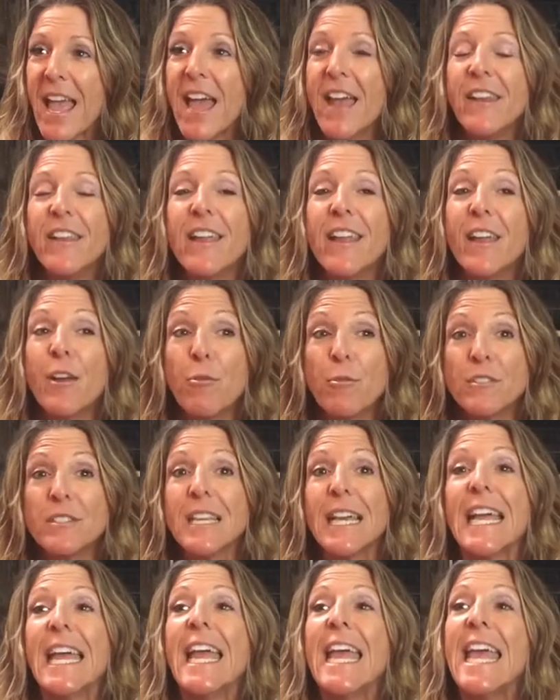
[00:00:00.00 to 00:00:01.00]
And it was
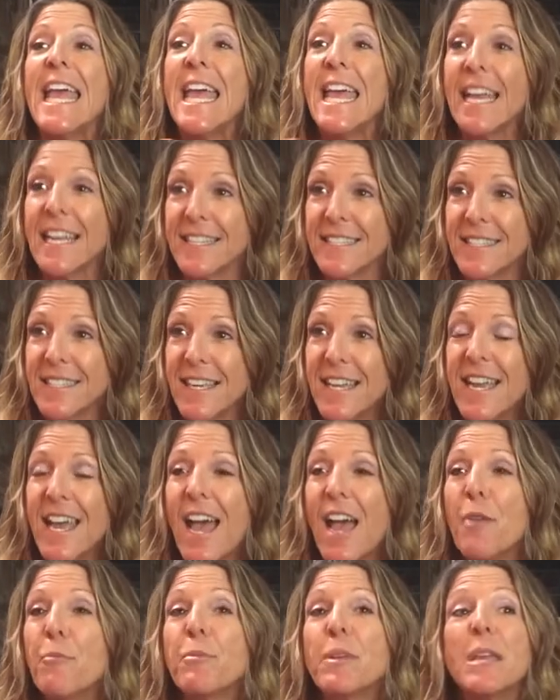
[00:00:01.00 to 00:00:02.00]
a hit.
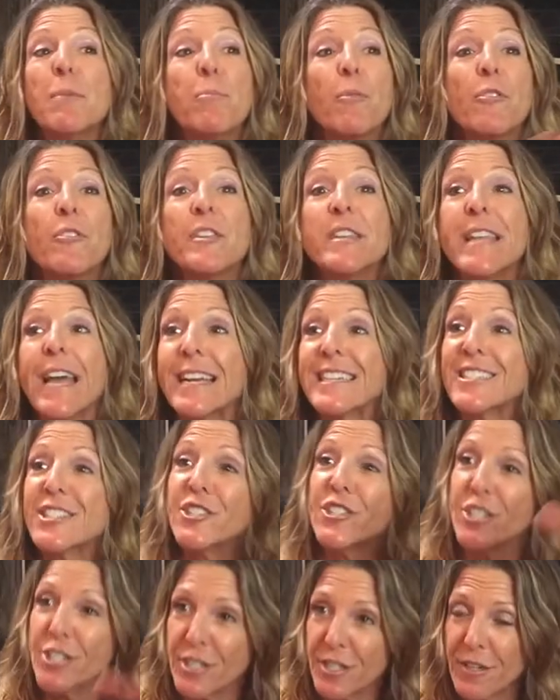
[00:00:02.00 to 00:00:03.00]
And people the
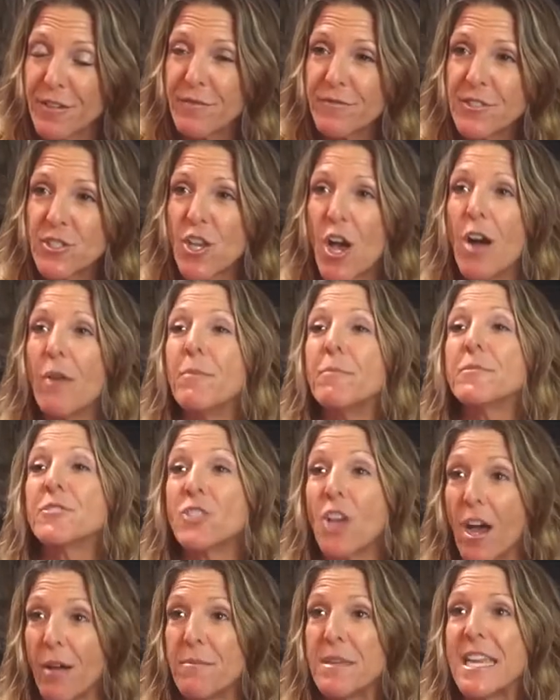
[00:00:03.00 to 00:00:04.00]
next year saw,
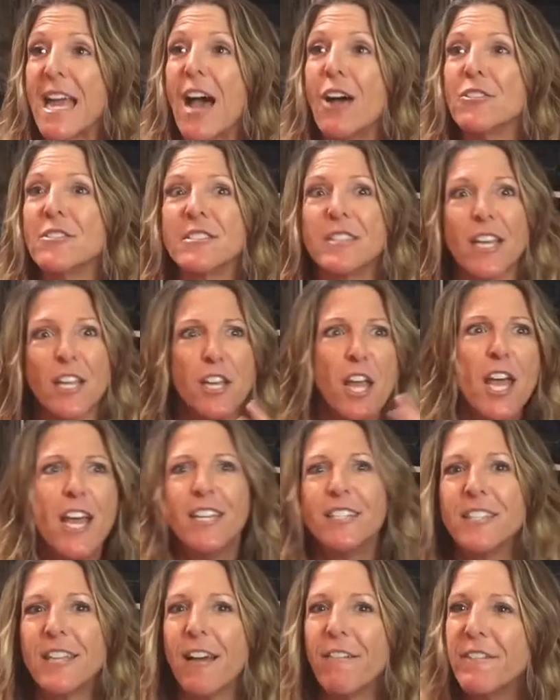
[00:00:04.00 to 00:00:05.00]
sought me out and said,
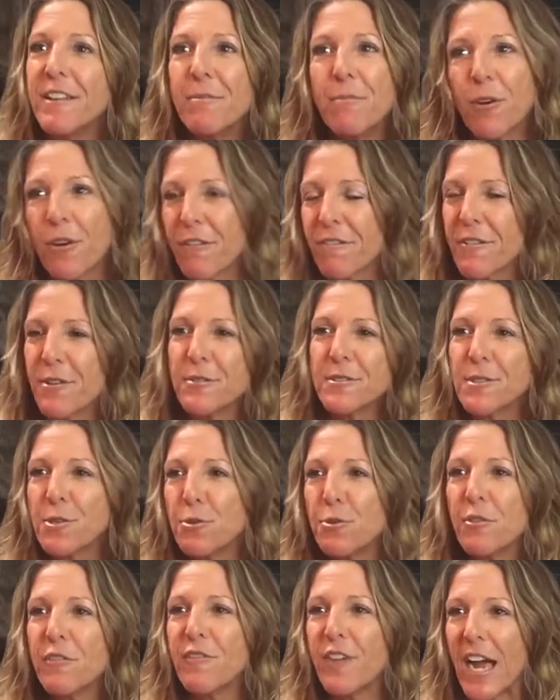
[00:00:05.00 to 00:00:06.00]
Do you have any more of those
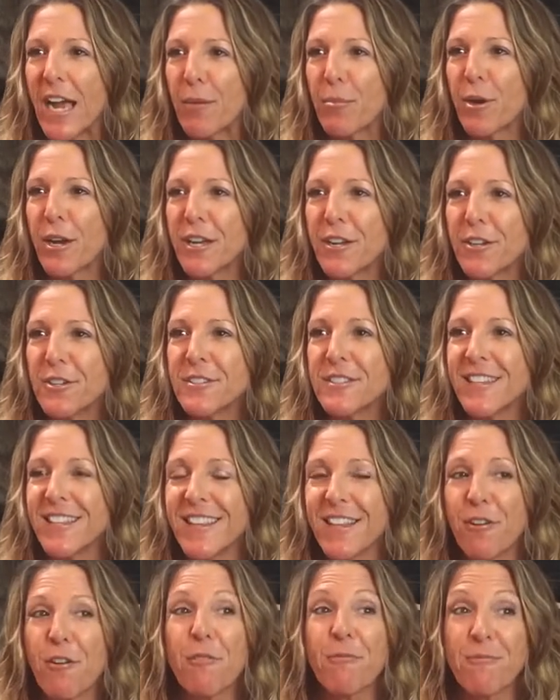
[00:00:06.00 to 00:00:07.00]
cool vibrators?
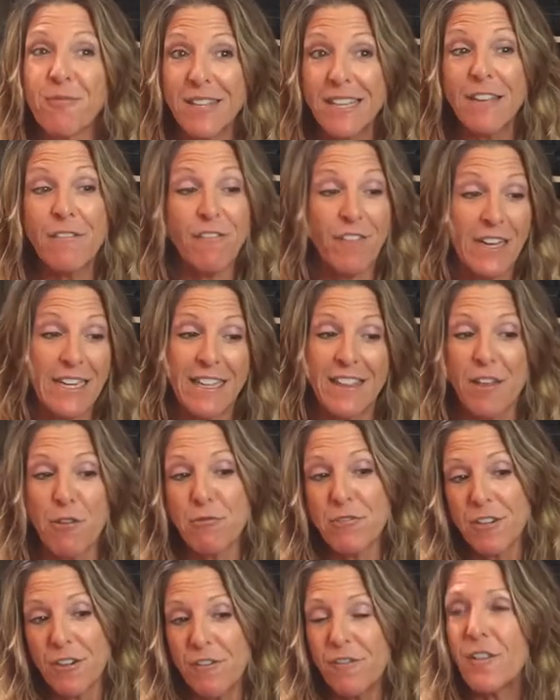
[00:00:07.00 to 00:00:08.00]
And they were really funny. They
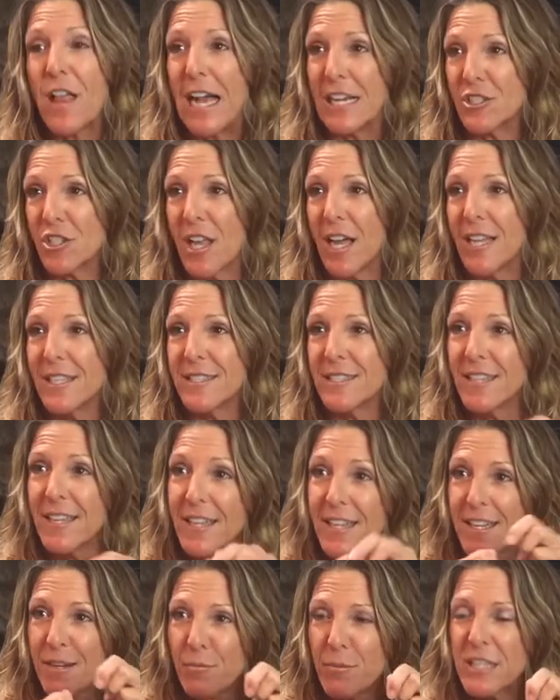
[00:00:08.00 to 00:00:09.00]
were little flashlights,
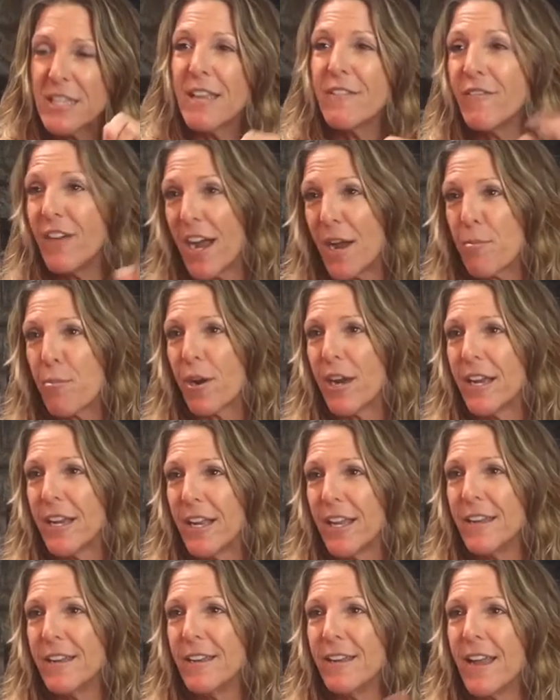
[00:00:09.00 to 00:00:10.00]
but they
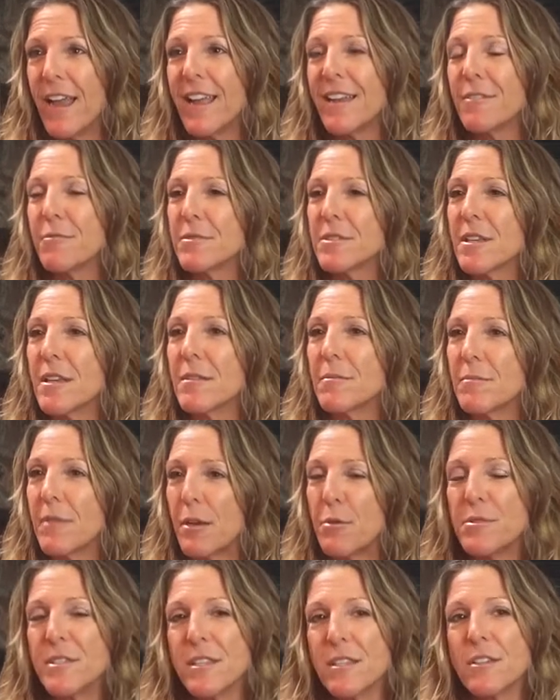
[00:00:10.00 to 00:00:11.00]
vibrated and it was a
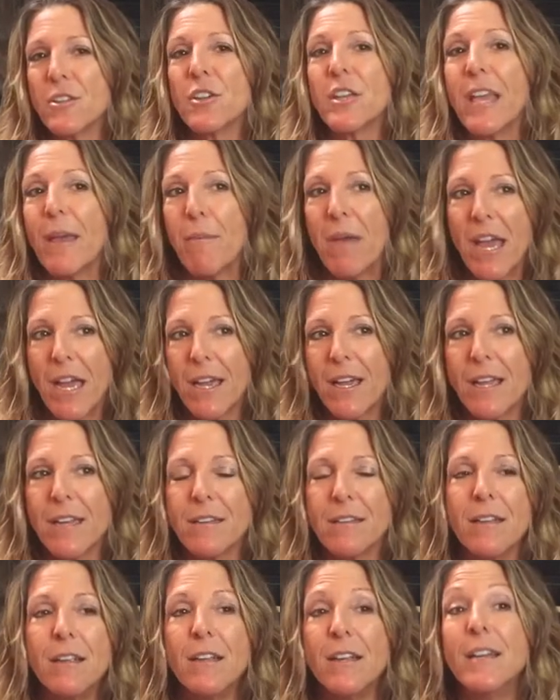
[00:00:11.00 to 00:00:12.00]
it was a little gimmick
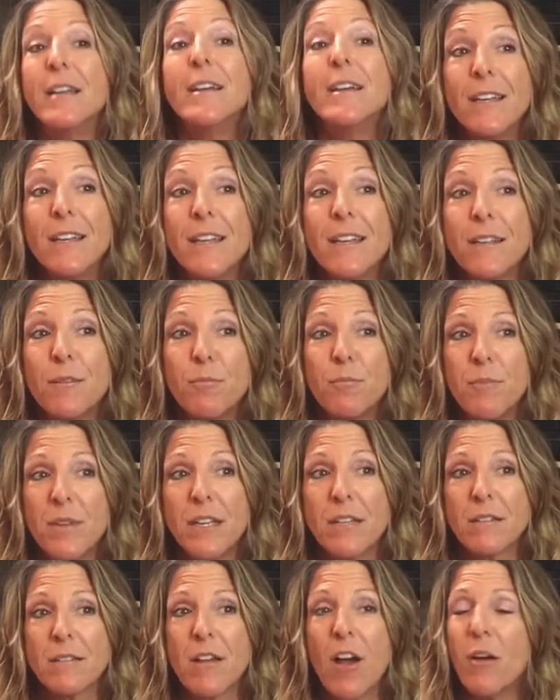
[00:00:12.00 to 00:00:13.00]
and it,
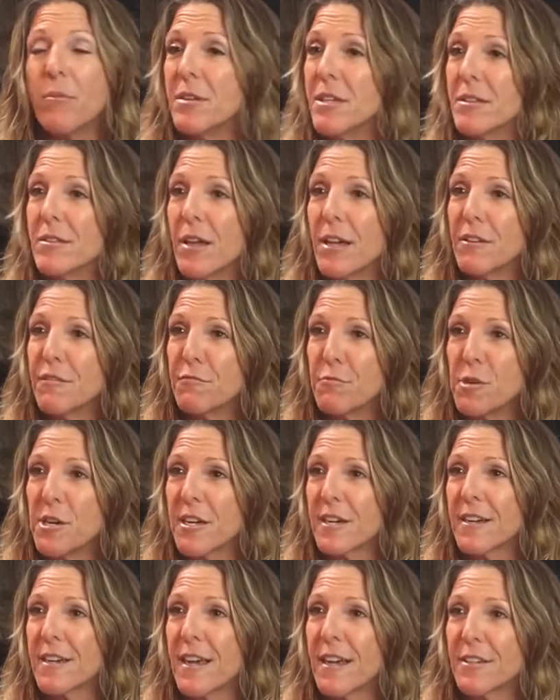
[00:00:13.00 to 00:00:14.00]
it got me a lot of
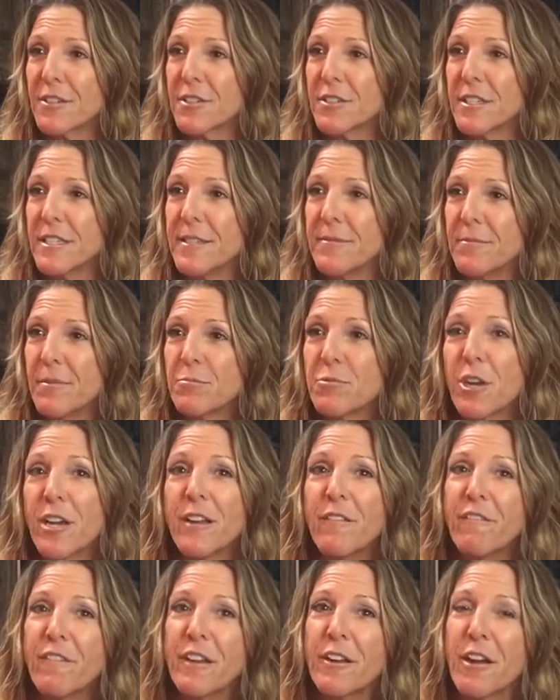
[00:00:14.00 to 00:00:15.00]
work actually
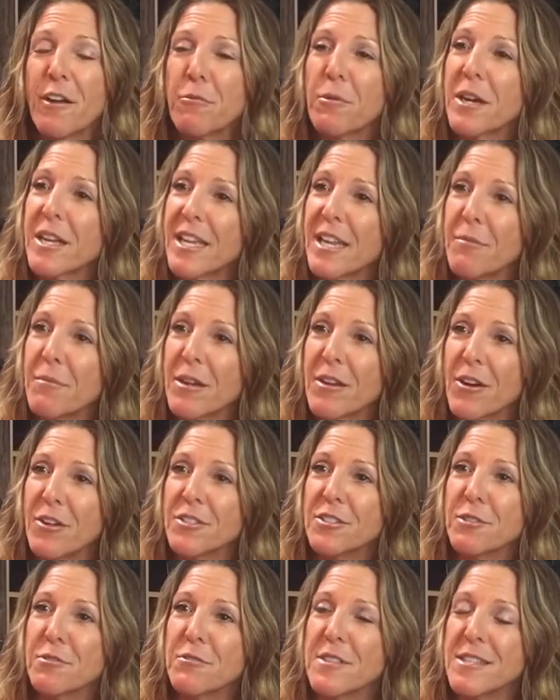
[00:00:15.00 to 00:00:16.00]
trying to figure out what gimmick
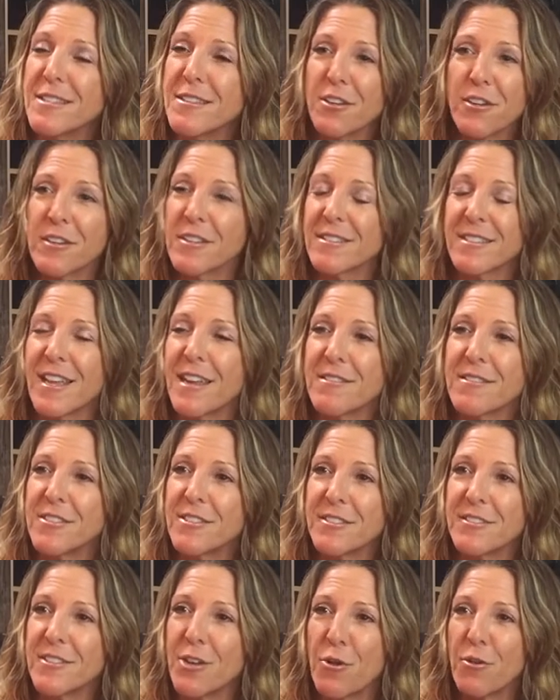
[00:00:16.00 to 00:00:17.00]
i'll do this year because i
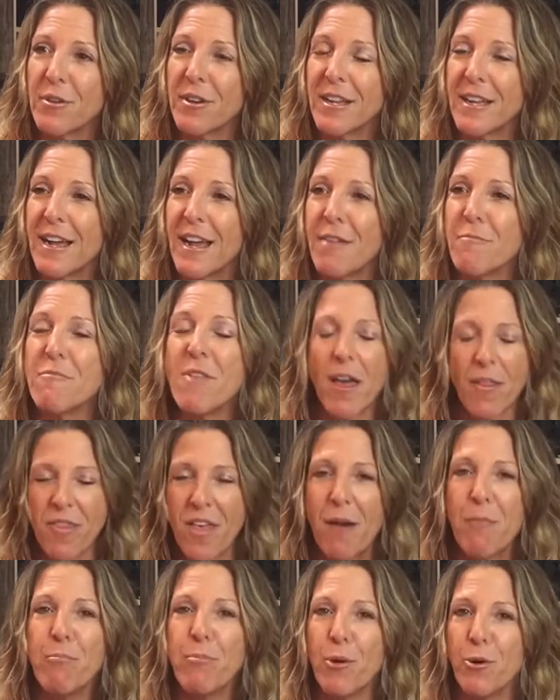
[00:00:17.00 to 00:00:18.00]
don't i'm not
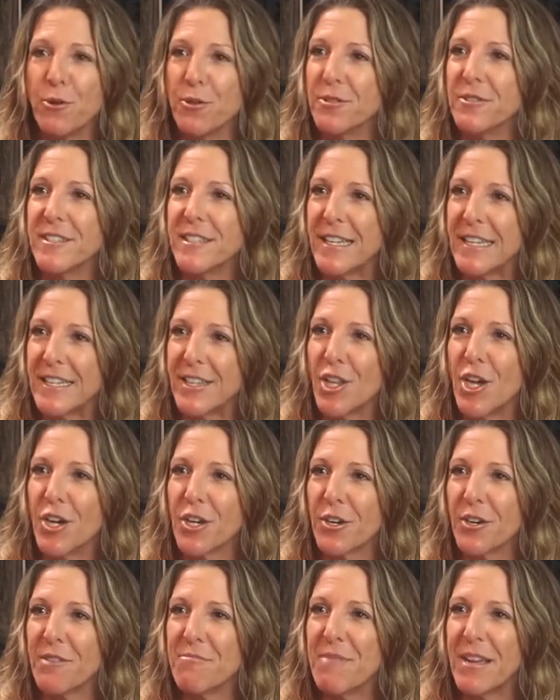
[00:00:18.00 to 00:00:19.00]
that bold any
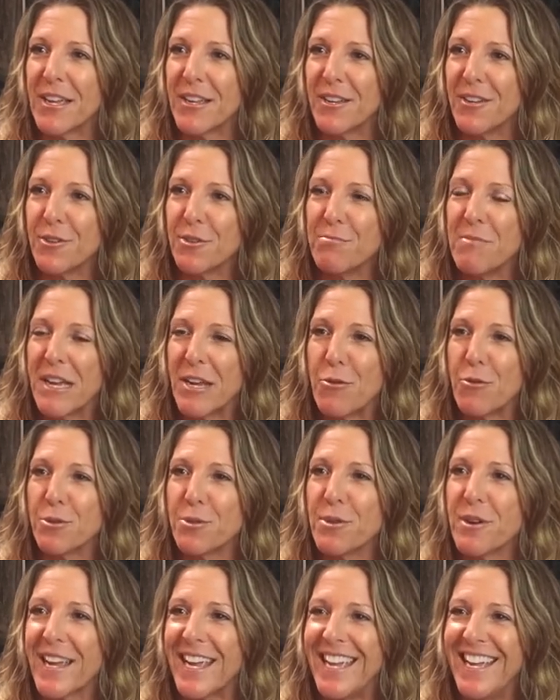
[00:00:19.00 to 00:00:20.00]
longer in my in my older